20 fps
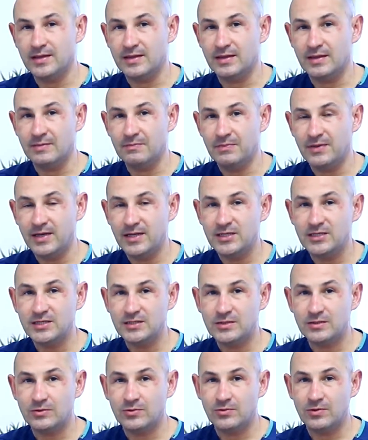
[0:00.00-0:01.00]
The
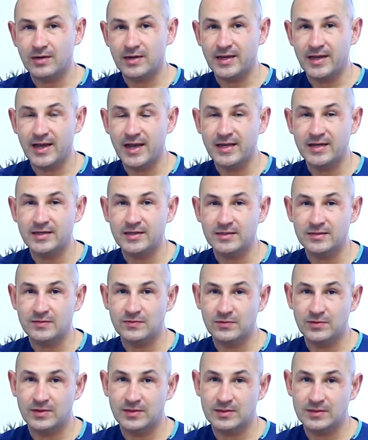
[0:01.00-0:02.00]
patients who are candidates
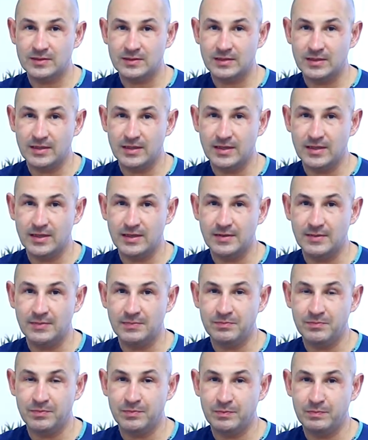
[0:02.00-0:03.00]
for this
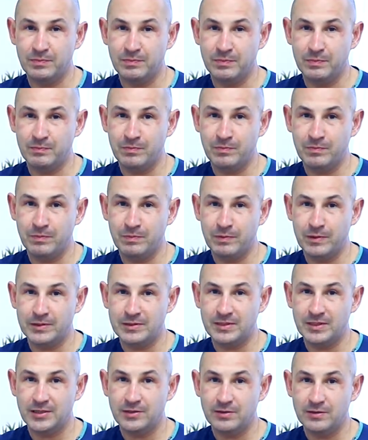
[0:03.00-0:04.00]

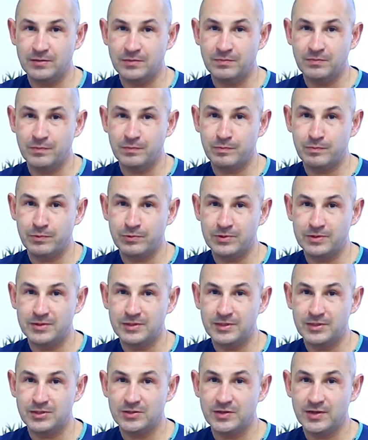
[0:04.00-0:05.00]
particular
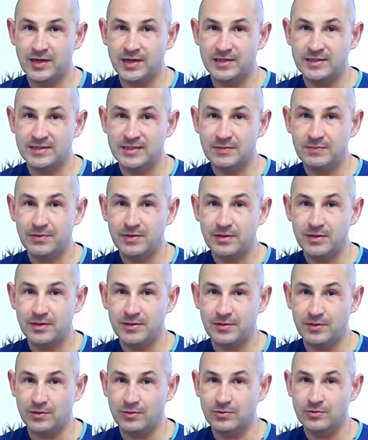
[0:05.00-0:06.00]
procedure are typically
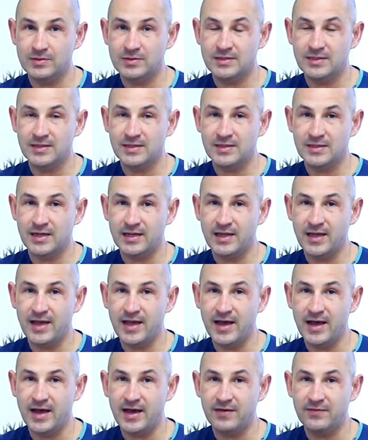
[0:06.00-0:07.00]
those that
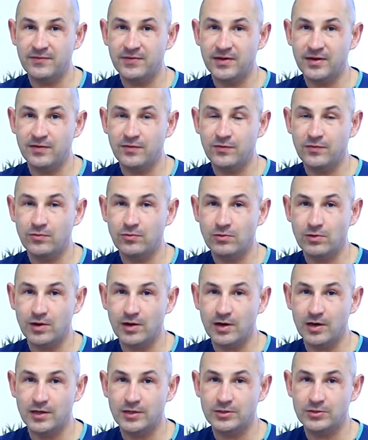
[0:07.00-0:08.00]
have a full
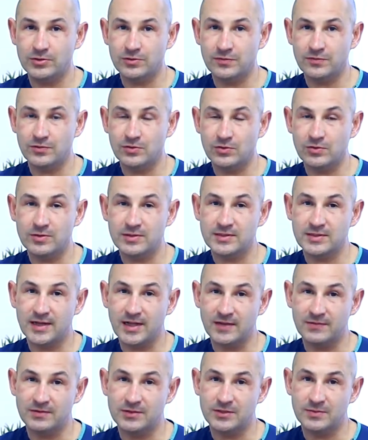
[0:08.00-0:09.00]
arch of
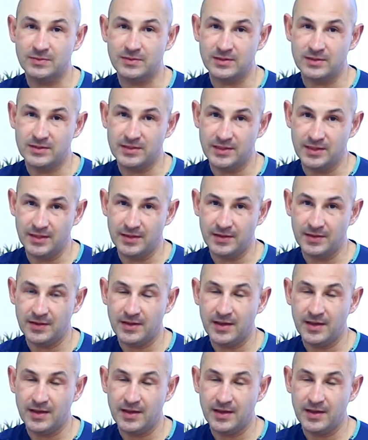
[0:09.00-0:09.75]
non-salvageable teeth,